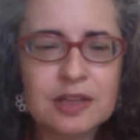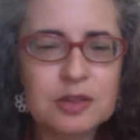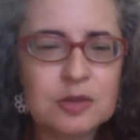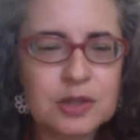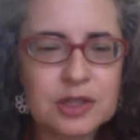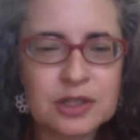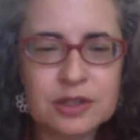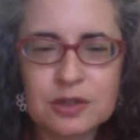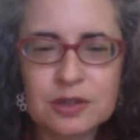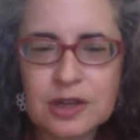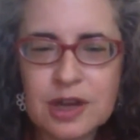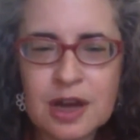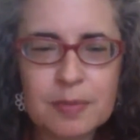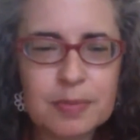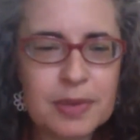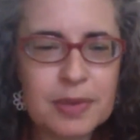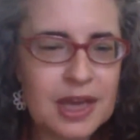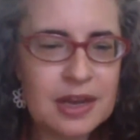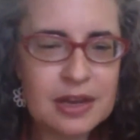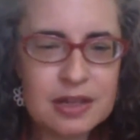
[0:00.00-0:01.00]
You can look
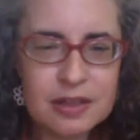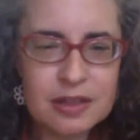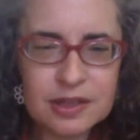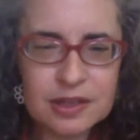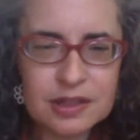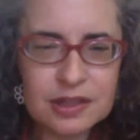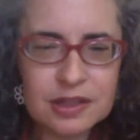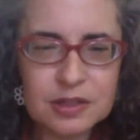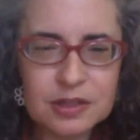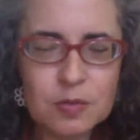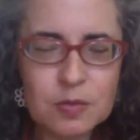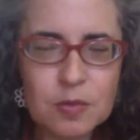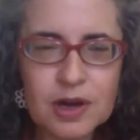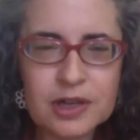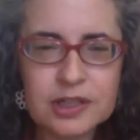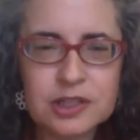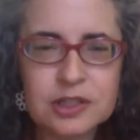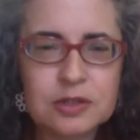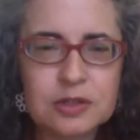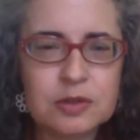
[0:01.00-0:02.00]
up anything that you
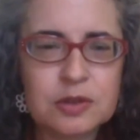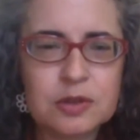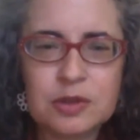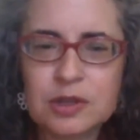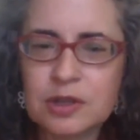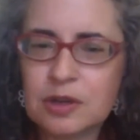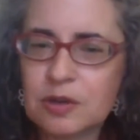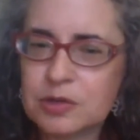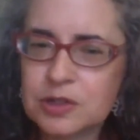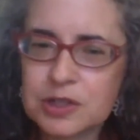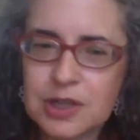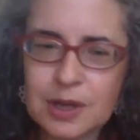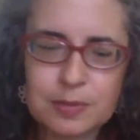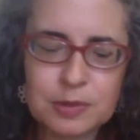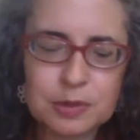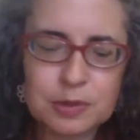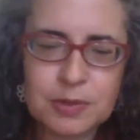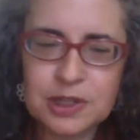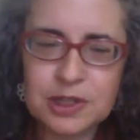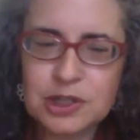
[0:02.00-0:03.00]
want to. You can go
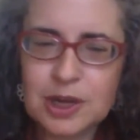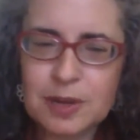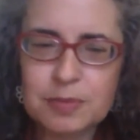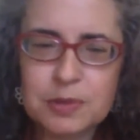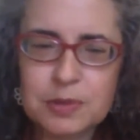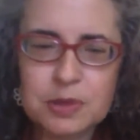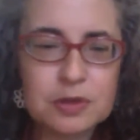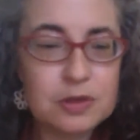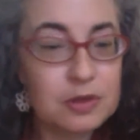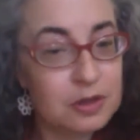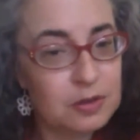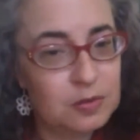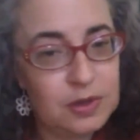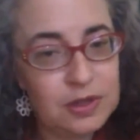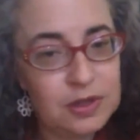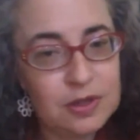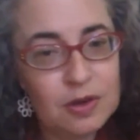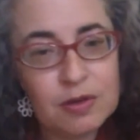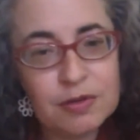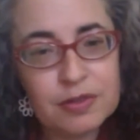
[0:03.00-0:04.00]
chapter by chapter. You can
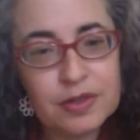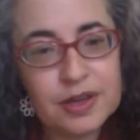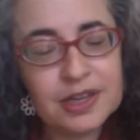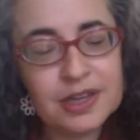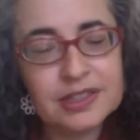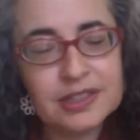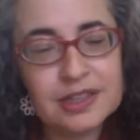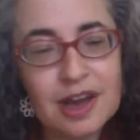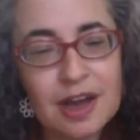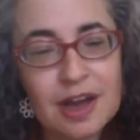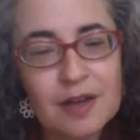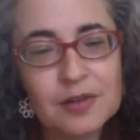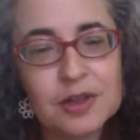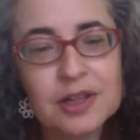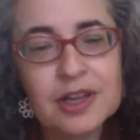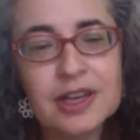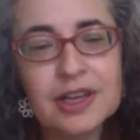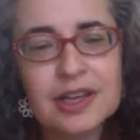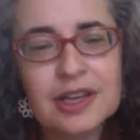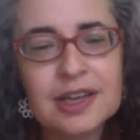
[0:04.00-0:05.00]
read the whole thing as a
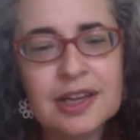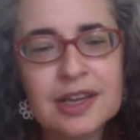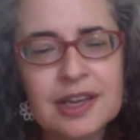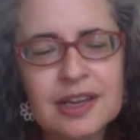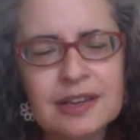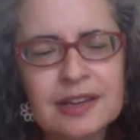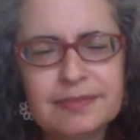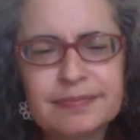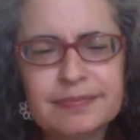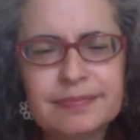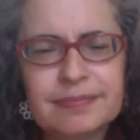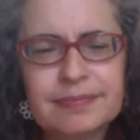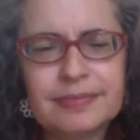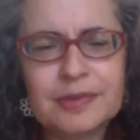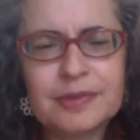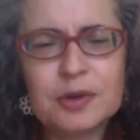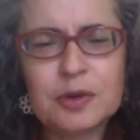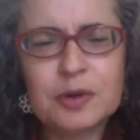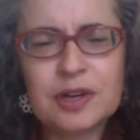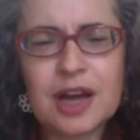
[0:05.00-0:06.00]
novel
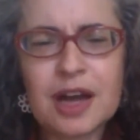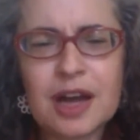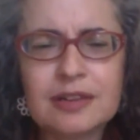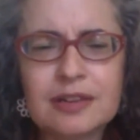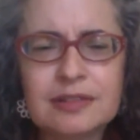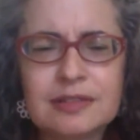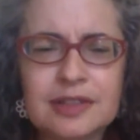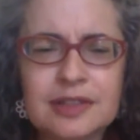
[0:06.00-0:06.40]
or not.